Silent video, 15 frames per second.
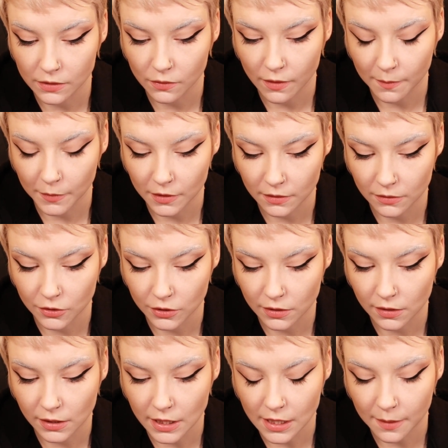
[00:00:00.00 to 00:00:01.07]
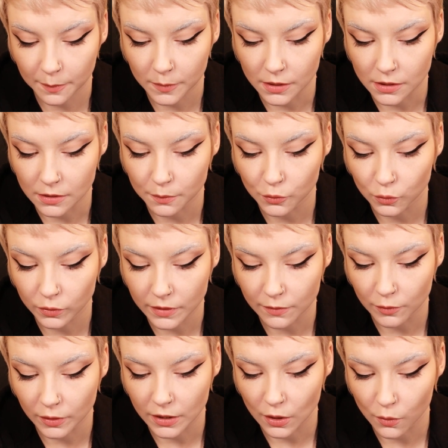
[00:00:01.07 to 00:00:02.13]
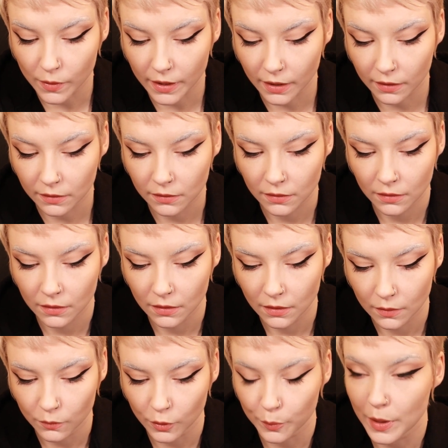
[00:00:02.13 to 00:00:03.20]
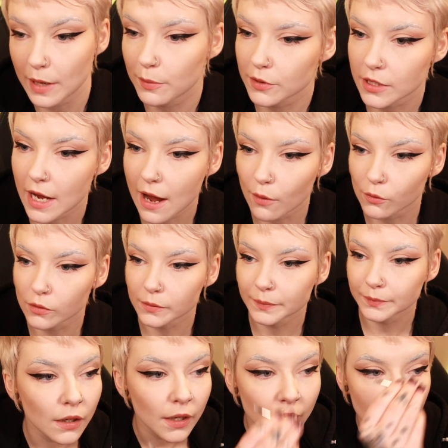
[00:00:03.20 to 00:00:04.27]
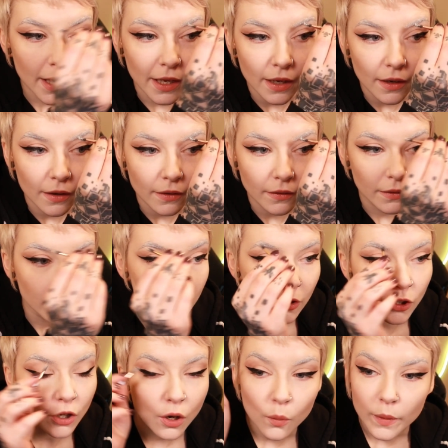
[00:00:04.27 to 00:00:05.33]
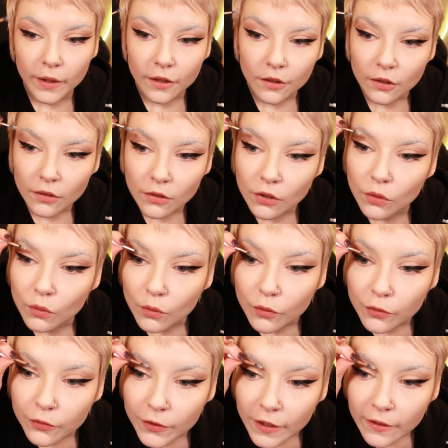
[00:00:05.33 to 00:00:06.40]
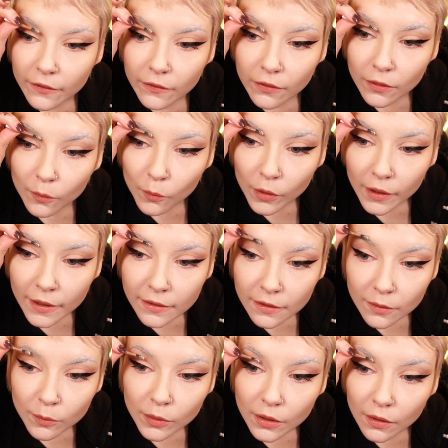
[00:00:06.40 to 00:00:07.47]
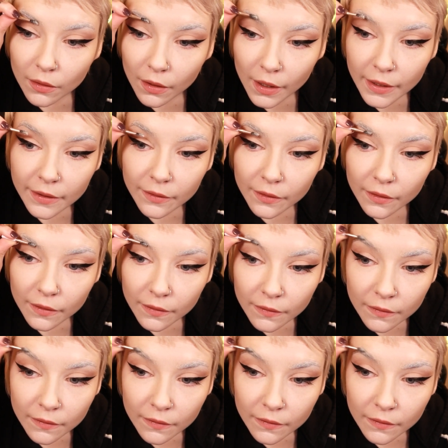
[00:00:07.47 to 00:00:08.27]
So I'm gonna just clean up this spoolie really quick with a paper towel and go in to fix the one I did with the liner